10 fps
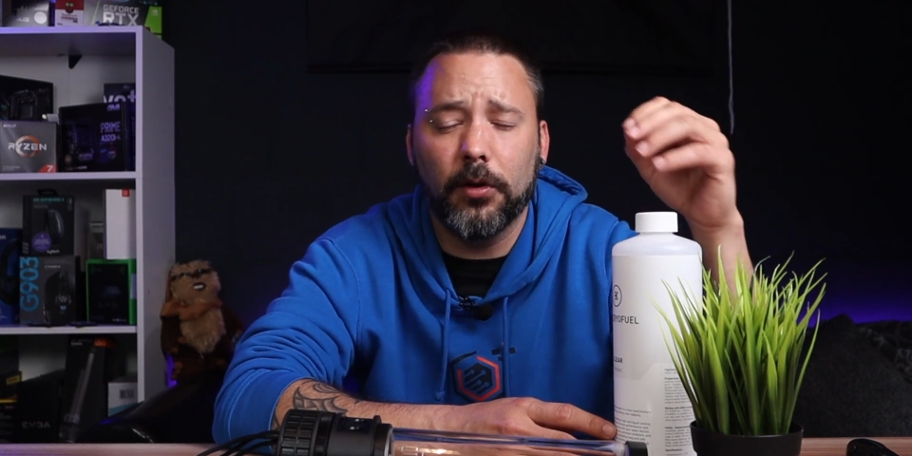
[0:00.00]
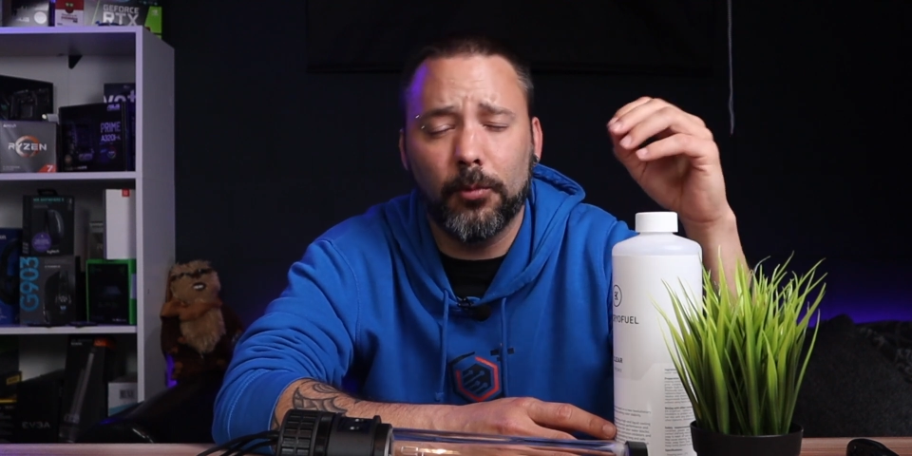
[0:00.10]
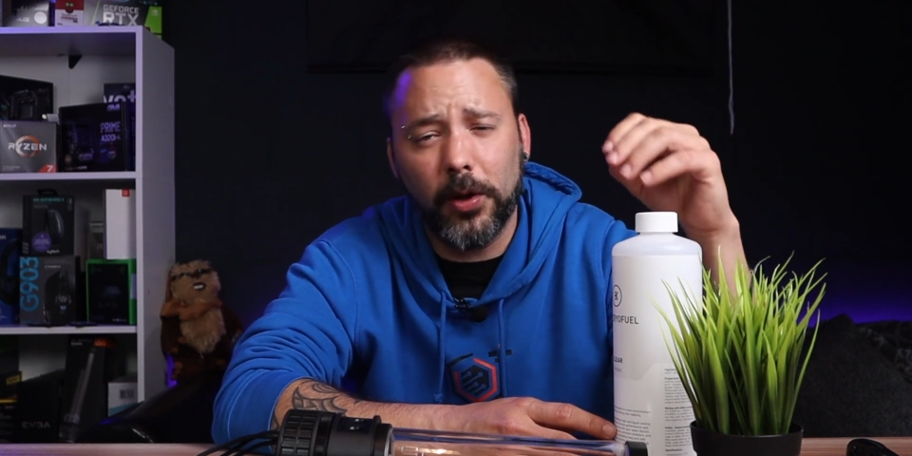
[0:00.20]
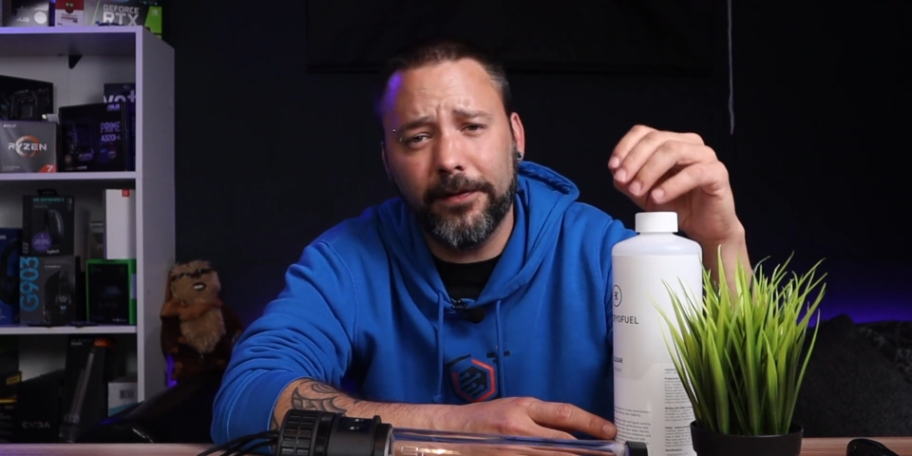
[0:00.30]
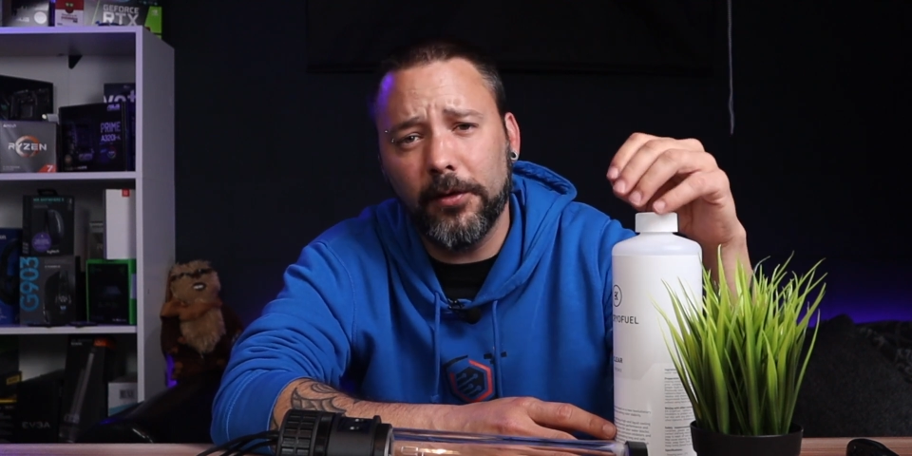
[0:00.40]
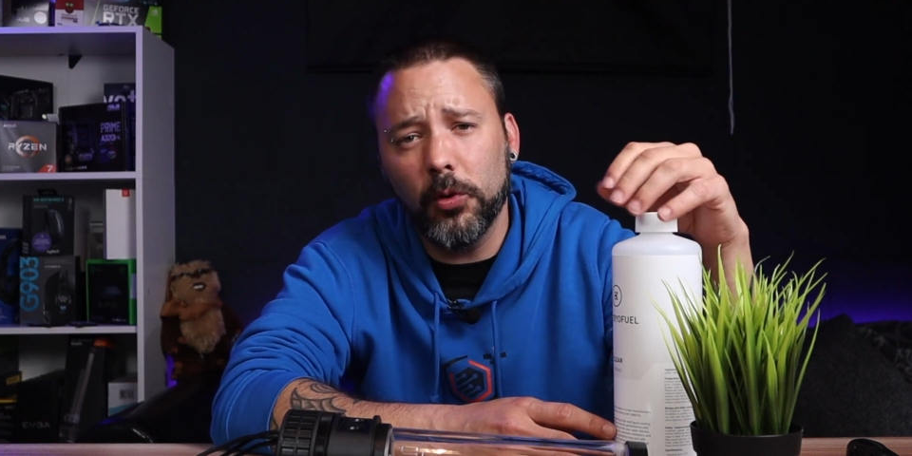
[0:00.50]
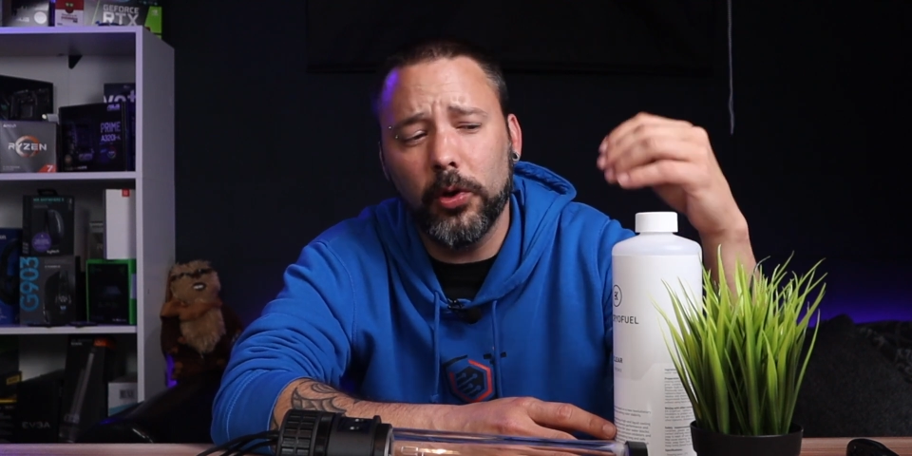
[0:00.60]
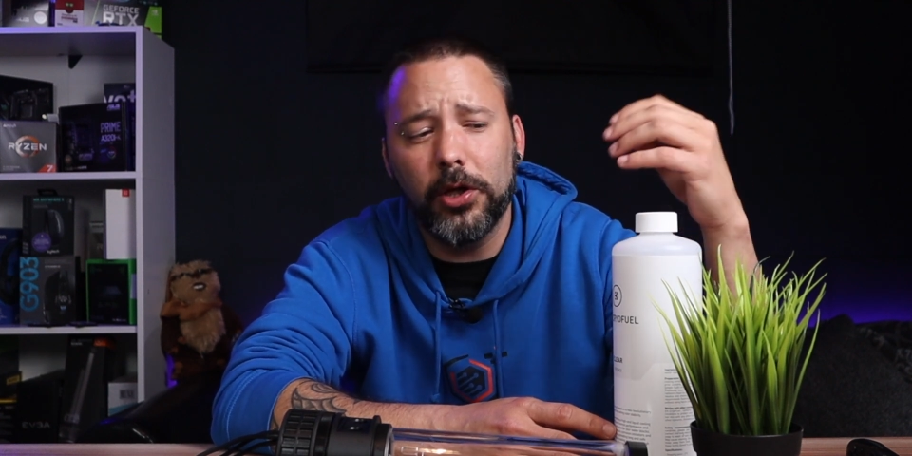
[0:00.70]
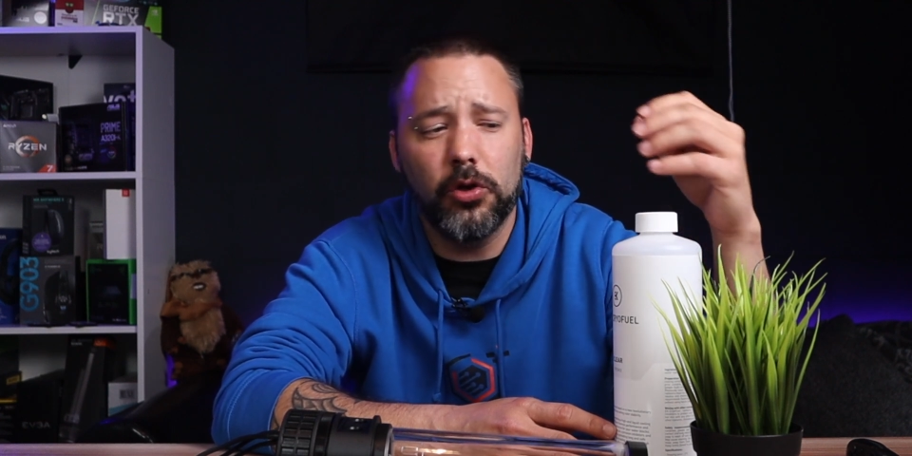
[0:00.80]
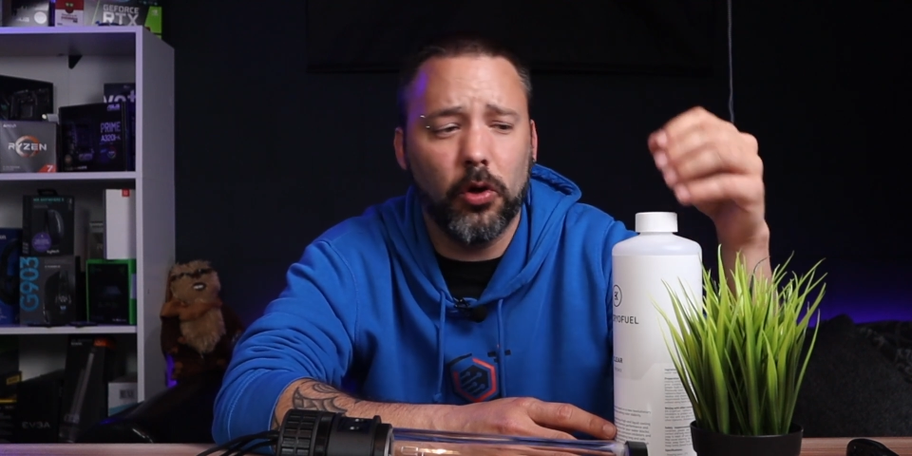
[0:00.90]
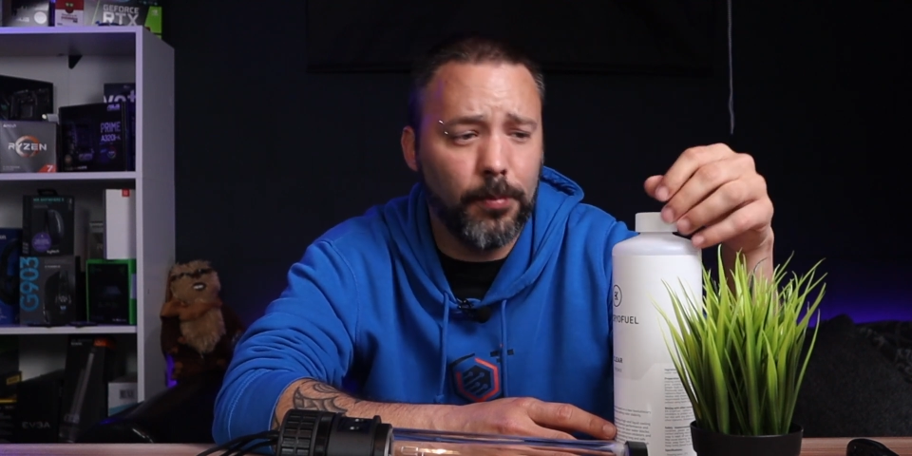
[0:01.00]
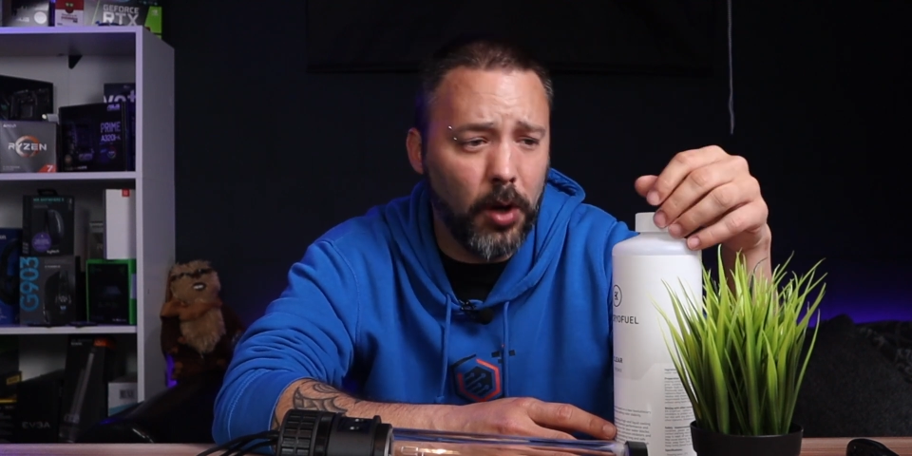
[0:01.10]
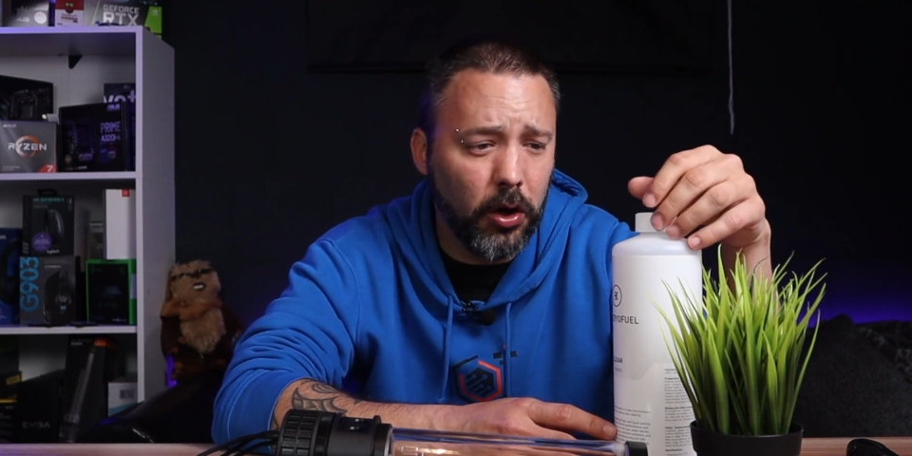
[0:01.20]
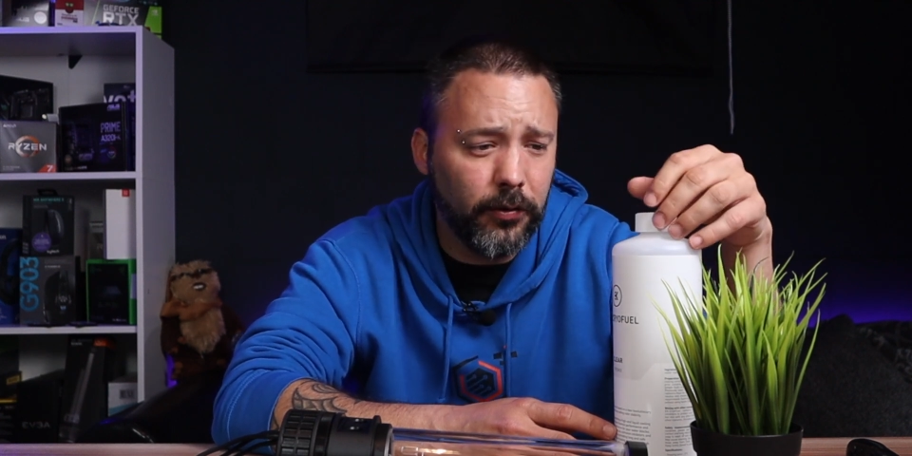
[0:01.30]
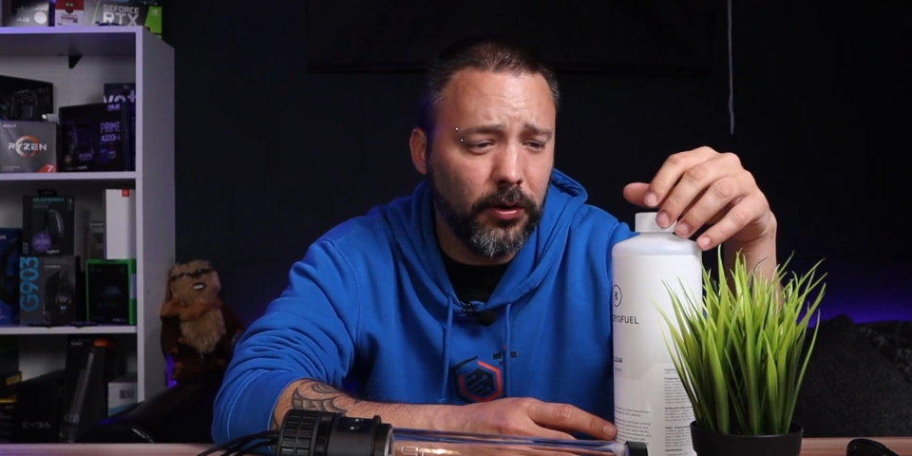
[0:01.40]
some residue in your
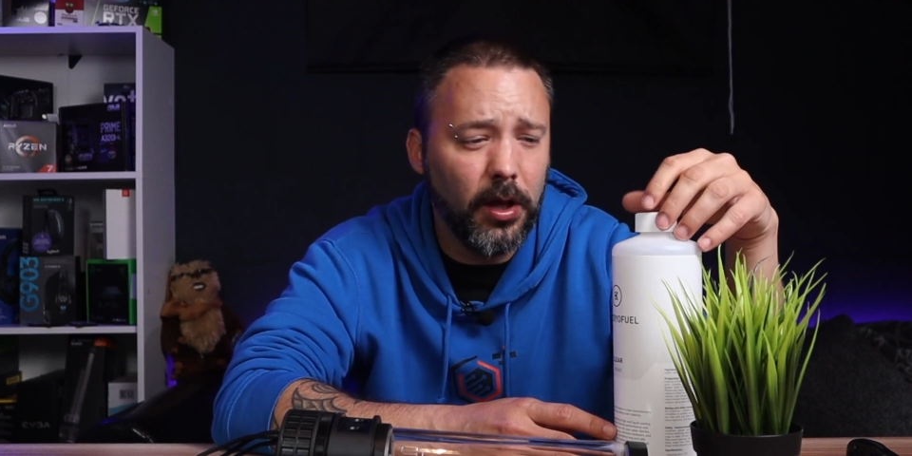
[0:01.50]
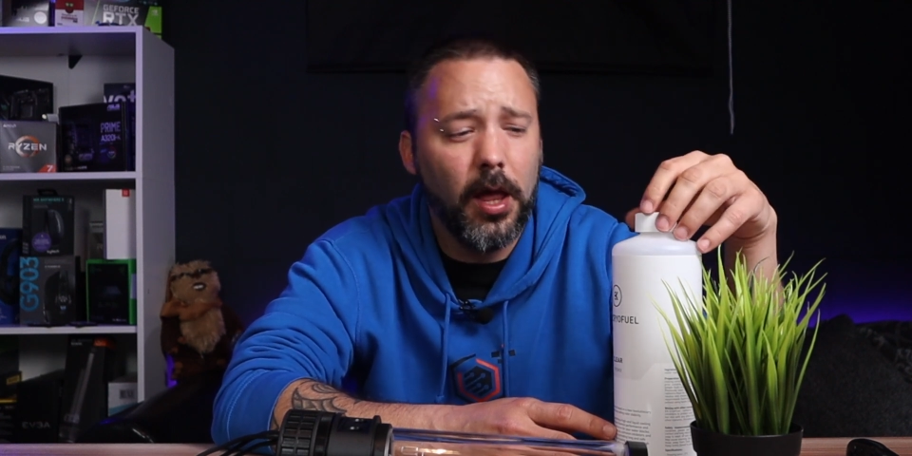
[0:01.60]
blocks,